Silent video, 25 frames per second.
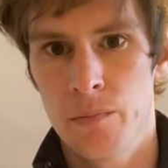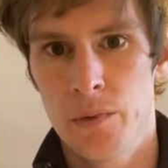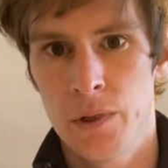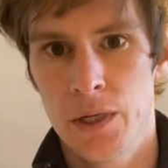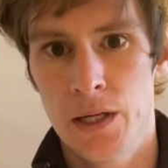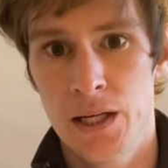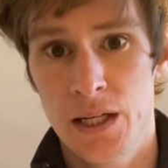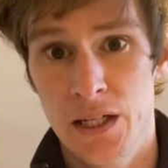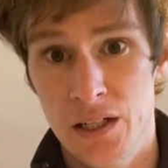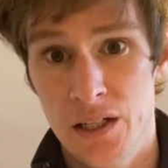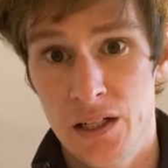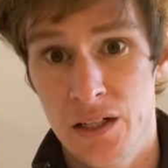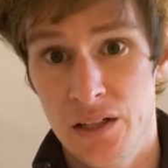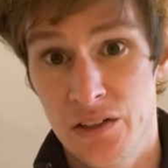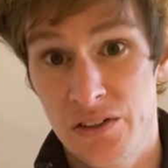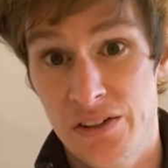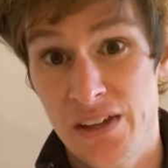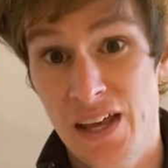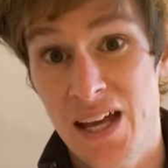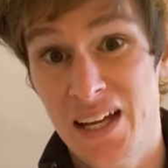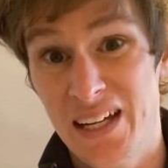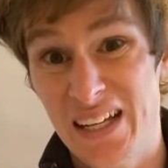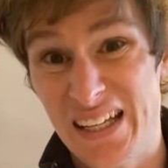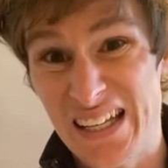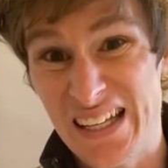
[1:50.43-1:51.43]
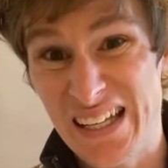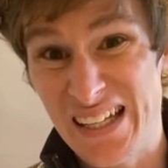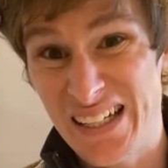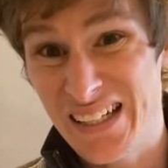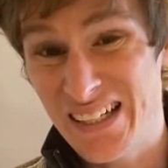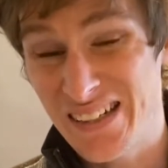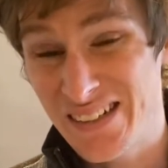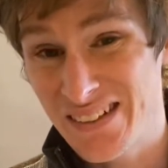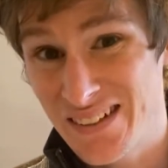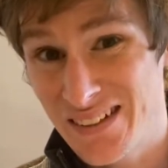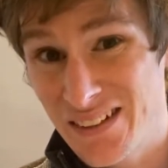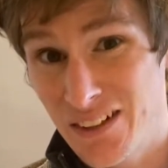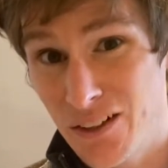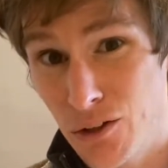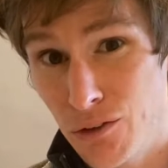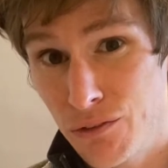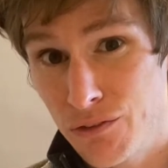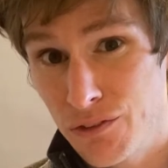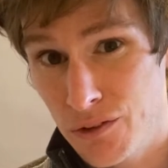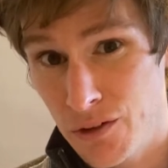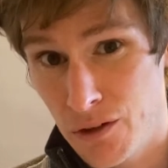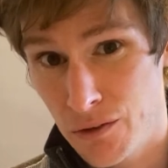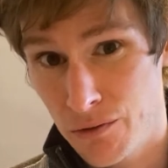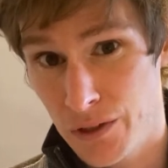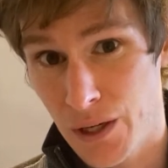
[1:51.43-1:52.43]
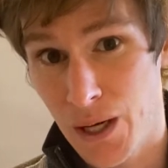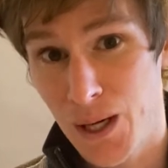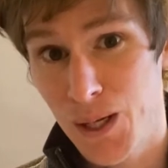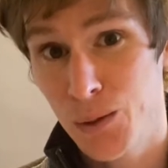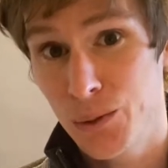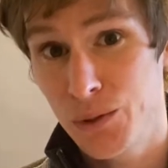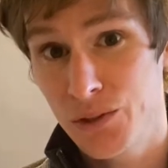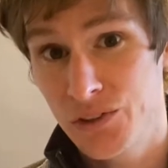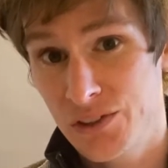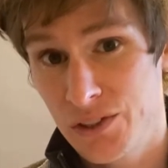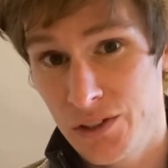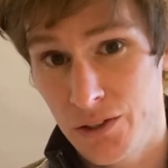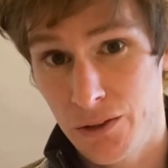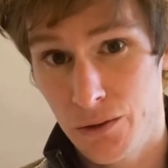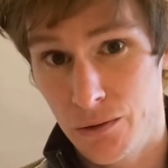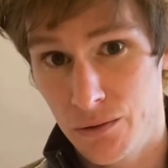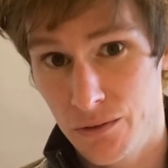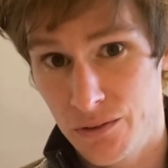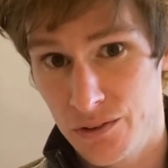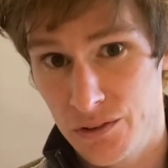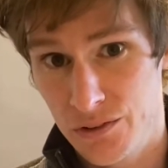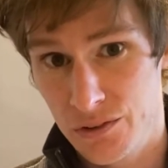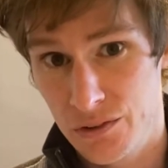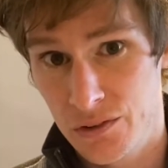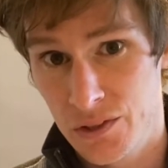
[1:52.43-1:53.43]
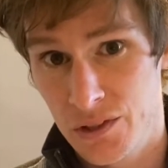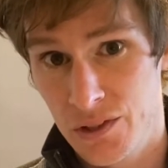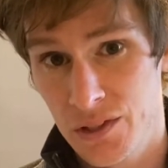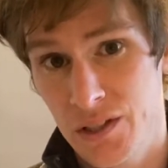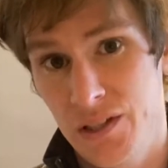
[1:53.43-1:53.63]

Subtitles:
And it is that in itself of ourselves